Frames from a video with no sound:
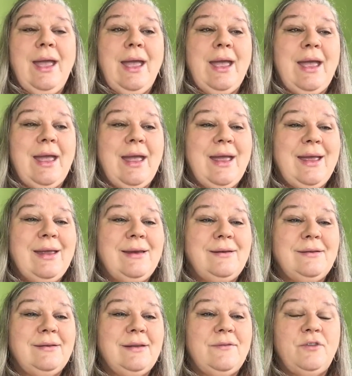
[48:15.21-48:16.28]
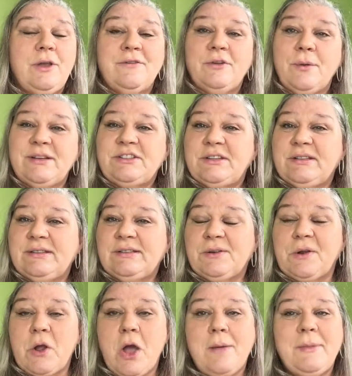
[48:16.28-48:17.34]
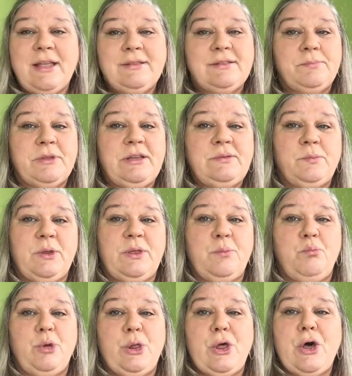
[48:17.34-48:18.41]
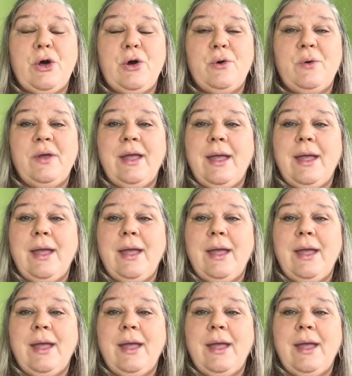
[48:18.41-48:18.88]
And if you have questions or comments, please put them below.